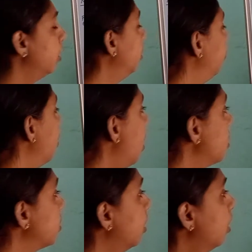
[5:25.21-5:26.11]
If you
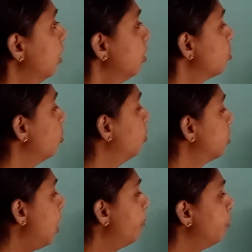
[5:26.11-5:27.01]
ask, so
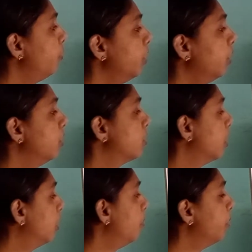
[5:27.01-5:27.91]
saprophytic is
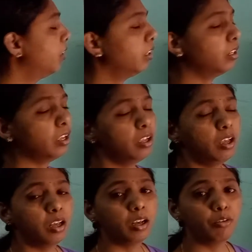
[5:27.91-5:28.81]
nothing but it
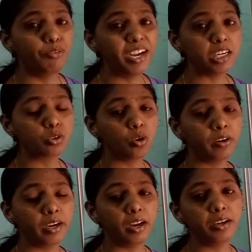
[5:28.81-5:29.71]
feeds on
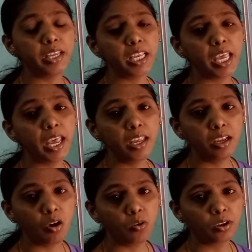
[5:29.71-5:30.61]
dead and decaying
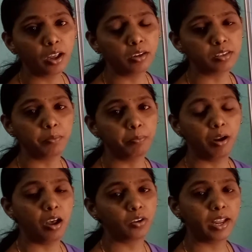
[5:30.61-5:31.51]

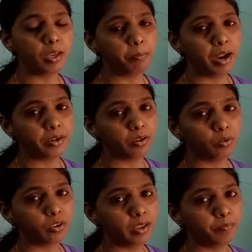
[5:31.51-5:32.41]
organic matter.
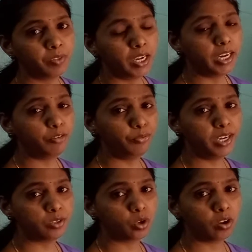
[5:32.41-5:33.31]
Okay, it
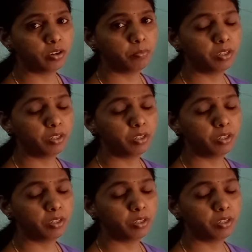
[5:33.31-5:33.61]
feeds on.